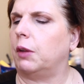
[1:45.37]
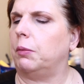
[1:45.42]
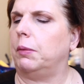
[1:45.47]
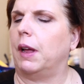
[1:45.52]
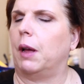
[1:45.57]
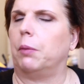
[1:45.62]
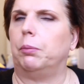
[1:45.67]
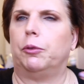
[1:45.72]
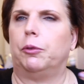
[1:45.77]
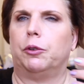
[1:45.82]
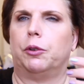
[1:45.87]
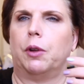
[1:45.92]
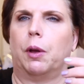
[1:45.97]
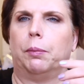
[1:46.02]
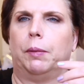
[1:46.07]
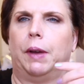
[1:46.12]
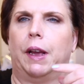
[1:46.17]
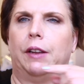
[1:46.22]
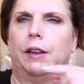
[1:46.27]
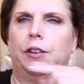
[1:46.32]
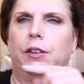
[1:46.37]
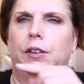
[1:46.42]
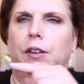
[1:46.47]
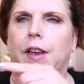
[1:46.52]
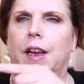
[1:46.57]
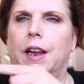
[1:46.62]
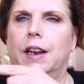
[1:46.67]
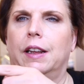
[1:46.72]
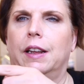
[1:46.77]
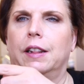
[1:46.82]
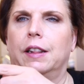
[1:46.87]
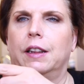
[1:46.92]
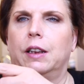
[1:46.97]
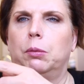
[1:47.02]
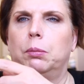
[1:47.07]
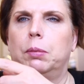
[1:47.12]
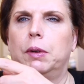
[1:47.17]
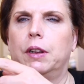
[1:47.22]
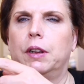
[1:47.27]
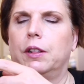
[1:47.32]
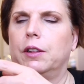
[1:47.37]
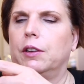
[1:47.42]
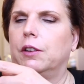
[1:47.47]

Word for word: I mean, I'm I'm get, getting a little bit of